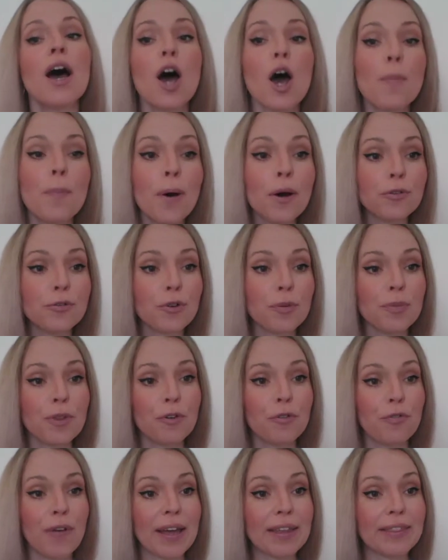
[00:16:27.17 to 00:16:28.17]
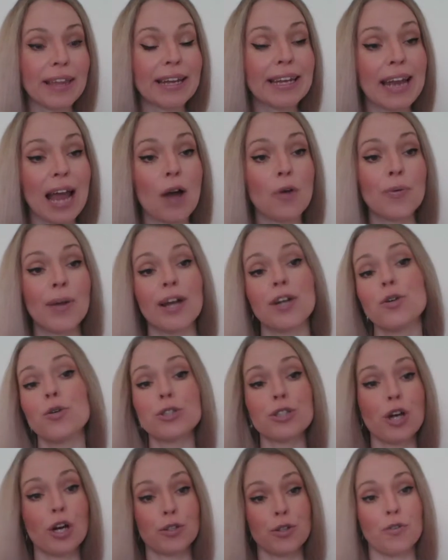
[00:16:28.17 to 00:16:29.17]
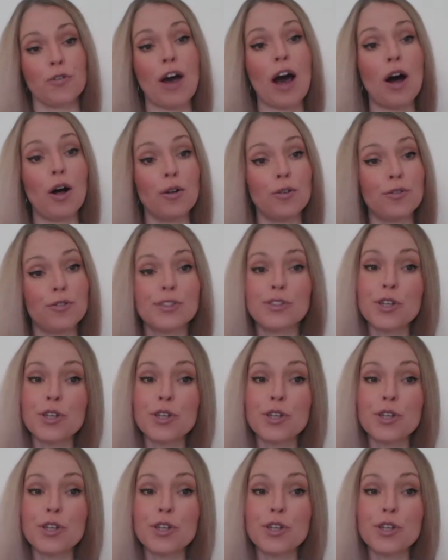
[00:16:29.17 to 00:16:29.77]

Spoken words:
apart from the fact that now we are not cut off half.